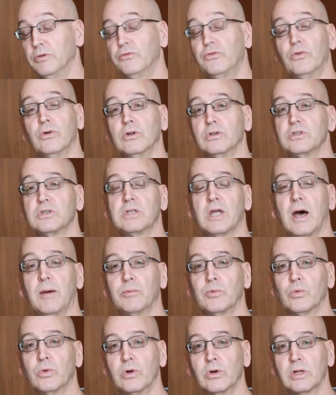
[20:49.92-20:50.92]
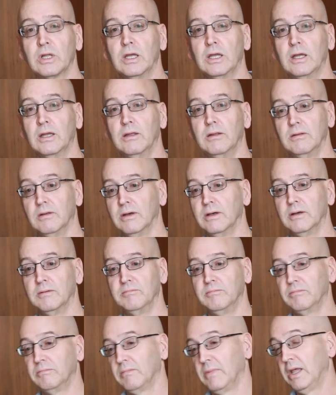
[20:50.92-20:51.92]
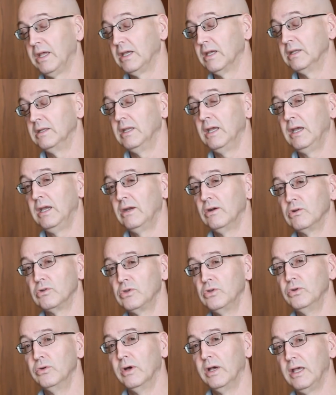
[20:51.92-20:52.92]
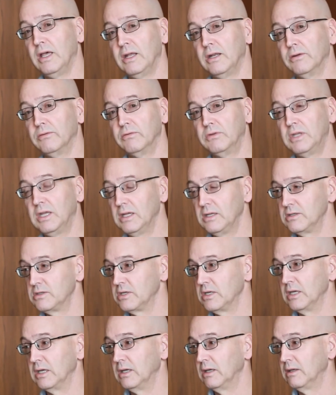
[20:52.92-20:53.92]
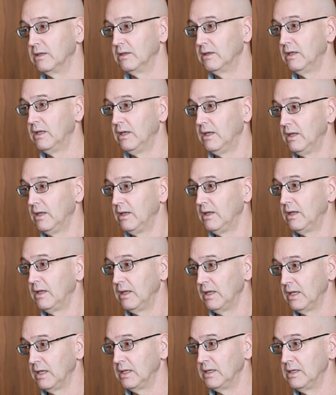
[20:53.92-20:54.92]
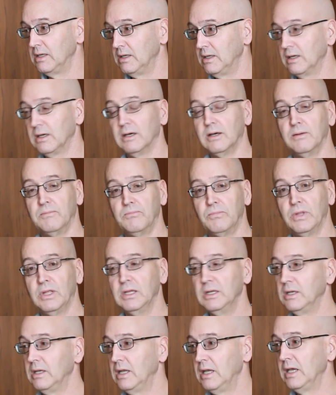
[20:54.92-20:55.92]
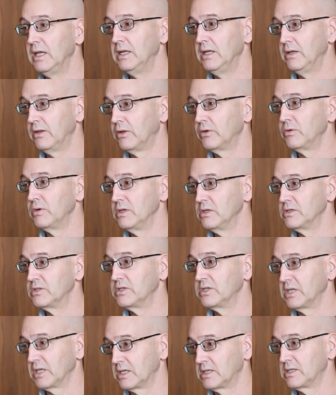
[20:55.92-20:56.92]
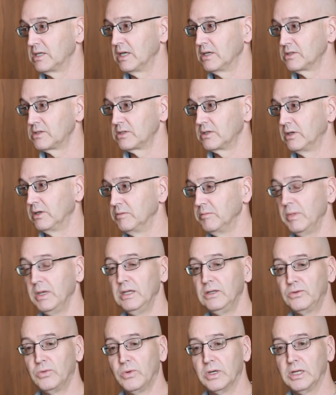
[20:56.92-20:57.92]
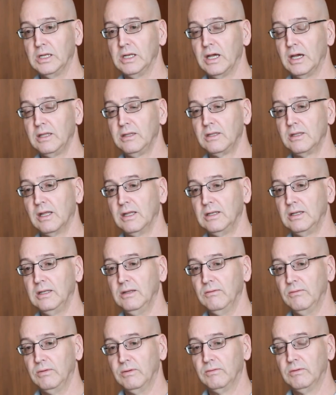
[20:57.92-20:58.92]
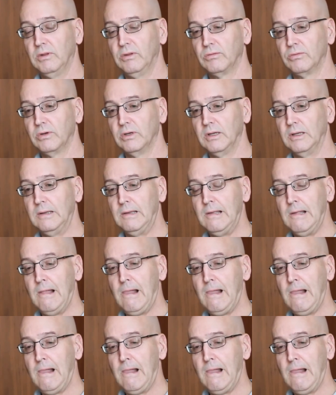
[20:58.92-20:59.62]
Before it stopped working, like a day or two ahead of Tenzing and Ed Hillary's success on May 29th, 1953.